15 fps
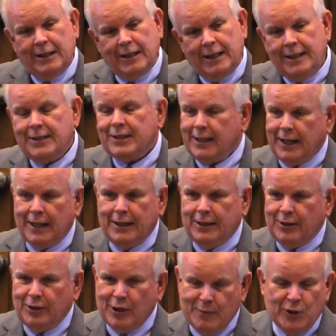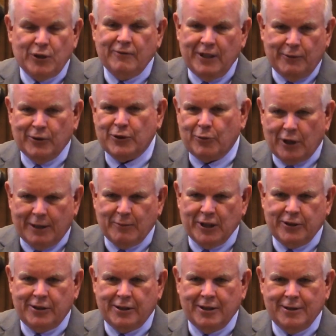he said the movie was
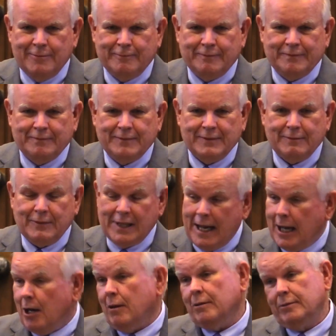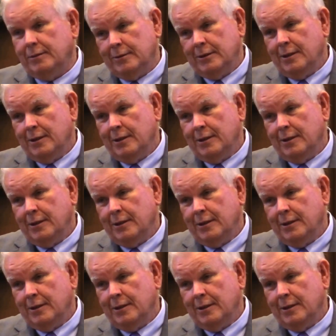rubbish. Now,